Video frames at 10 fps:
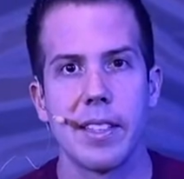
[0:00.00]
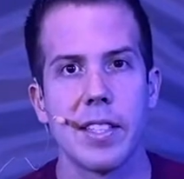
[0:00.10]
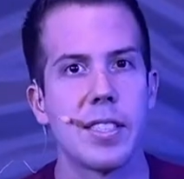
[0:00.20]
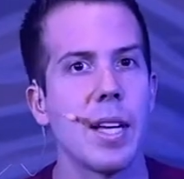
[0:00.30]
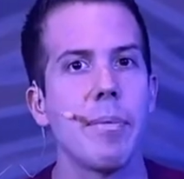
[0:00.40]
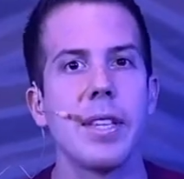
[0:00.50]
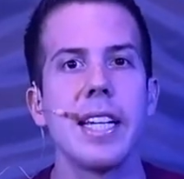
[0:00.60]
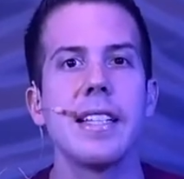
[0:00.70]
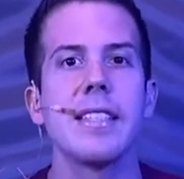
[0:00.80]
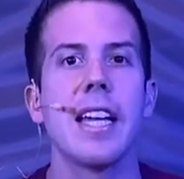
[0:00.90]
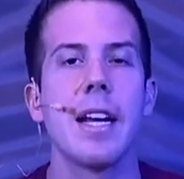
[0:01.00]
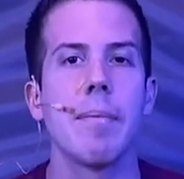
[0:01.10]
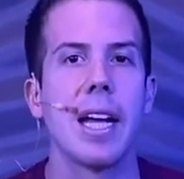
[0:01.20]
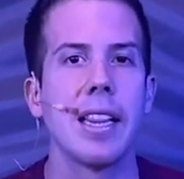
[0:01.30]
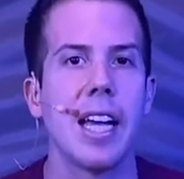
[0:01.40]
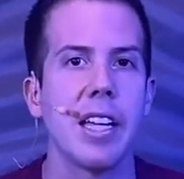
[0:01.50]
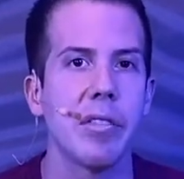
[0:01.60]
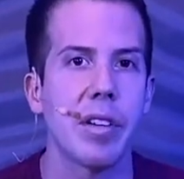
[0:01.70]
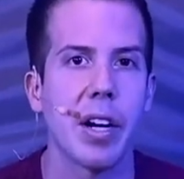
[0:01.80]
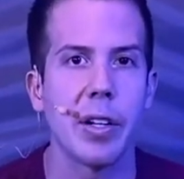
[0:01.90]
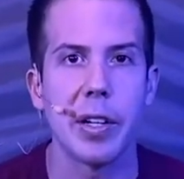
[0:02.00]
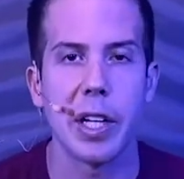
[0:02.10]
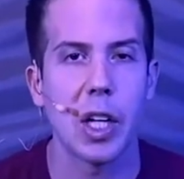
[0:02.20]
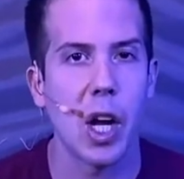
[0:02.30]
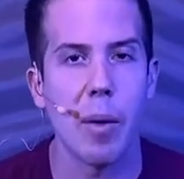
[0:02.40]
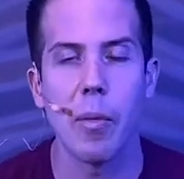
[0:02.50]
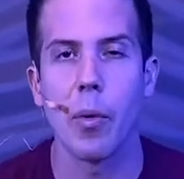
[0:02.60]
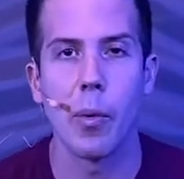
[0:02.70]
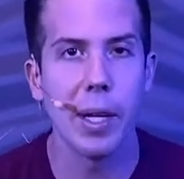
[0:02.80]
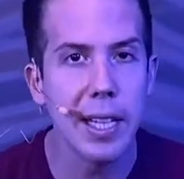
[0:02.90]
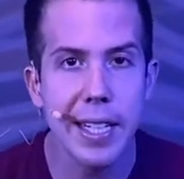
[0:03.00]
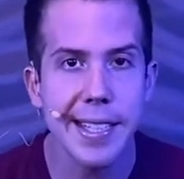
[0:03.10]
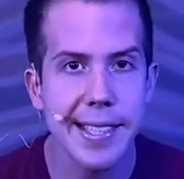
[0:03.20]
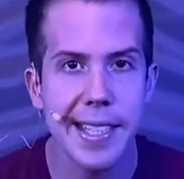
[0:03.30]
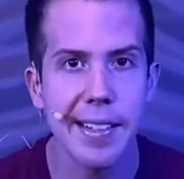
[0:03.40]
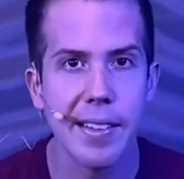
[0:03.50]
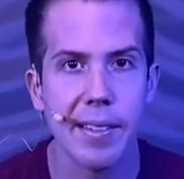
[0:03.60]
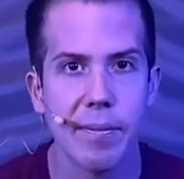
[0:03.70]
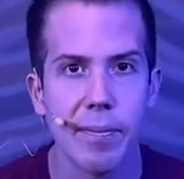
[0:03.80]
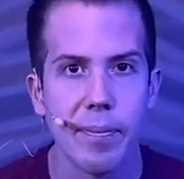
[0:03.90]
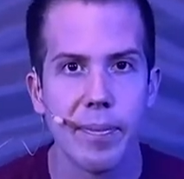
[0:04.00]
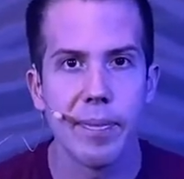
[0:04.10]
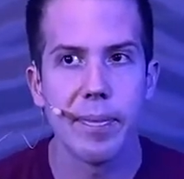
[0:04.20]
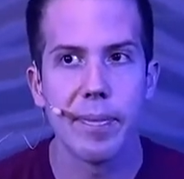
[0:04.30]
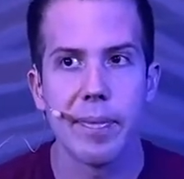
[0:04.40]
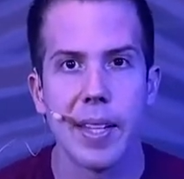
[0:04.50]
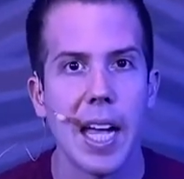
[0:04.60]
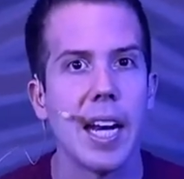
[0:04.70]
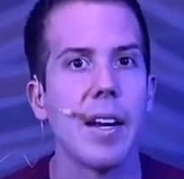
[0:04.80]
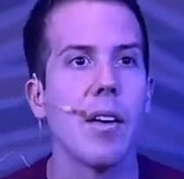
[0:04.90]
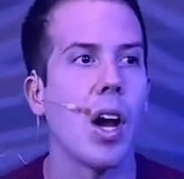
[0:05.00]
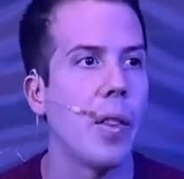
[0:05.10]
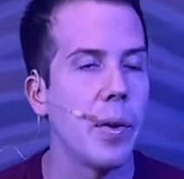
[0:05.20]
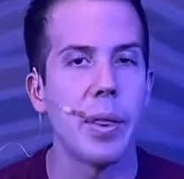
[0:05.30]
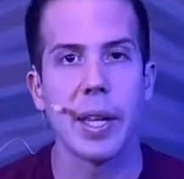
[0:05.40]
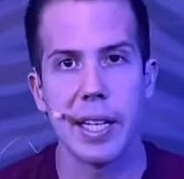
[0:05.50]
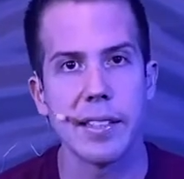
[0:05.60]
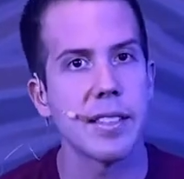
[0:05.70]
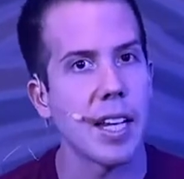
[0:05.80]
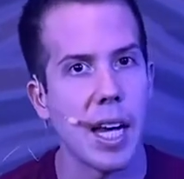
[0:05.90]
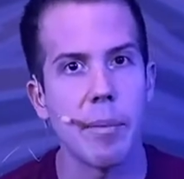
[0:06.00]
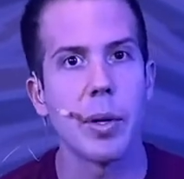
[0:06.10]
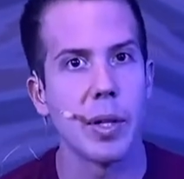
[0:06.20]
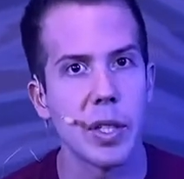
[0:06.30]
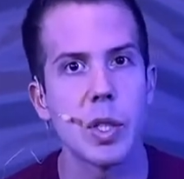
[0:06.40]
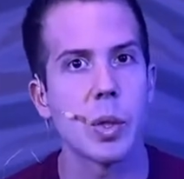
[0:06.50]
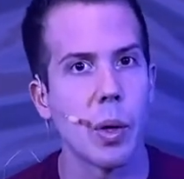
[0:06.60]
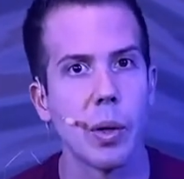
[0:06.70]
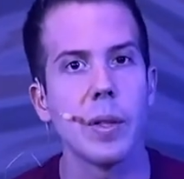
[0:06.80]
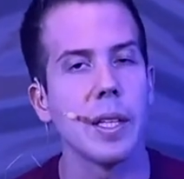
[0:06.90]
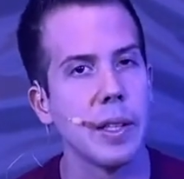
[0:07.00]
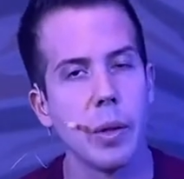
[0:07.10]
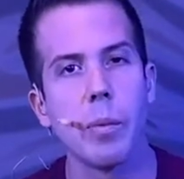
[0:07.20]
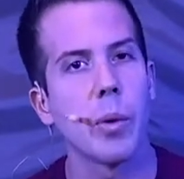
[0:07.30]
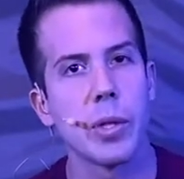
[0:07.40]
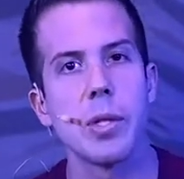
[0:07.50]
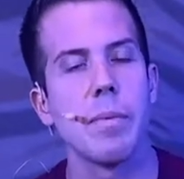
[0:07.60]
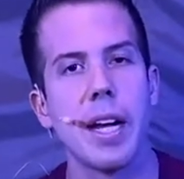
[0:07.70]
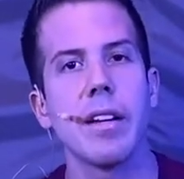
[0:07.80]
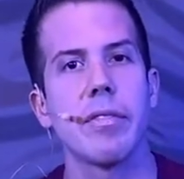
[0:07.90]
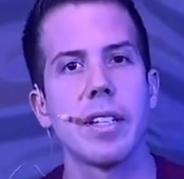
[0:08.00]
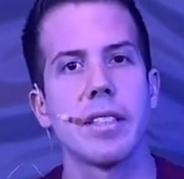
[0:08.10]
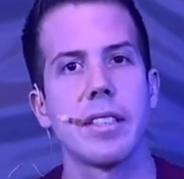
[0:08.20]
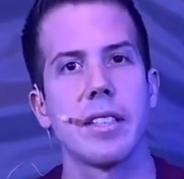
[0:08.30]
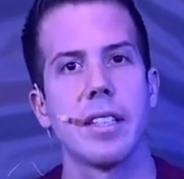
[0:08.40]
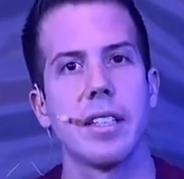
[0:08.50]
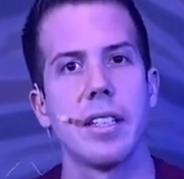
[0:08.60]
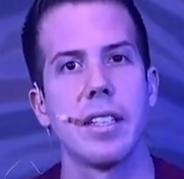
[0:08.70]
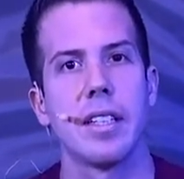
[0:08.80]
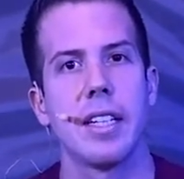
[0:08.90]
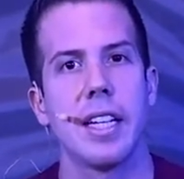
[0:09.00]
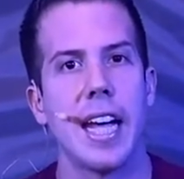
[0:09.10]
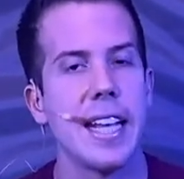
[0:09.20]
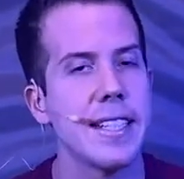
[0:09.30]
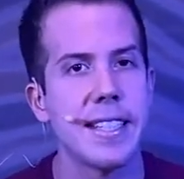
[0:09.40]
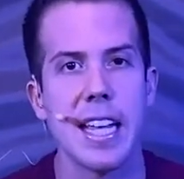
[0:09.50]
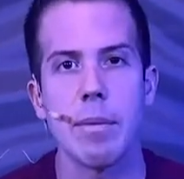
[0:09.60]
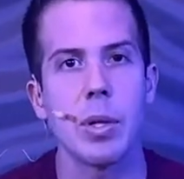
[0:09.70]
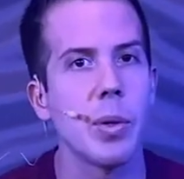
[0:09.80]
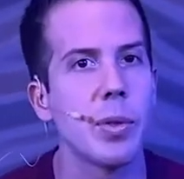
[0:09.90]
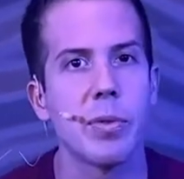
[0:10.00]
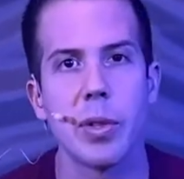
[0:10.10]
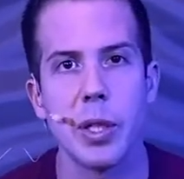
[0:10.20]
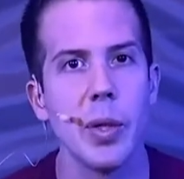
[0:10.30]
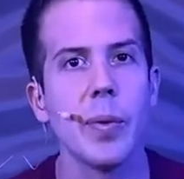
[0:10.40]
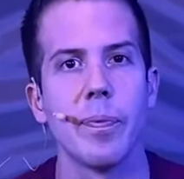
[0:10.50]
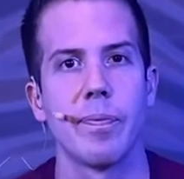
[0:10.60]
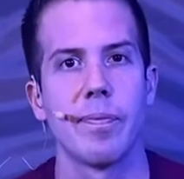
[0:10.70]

some things in my life are going to come really easy and other things i'm going to struggle a little more to manifest and same goes for you.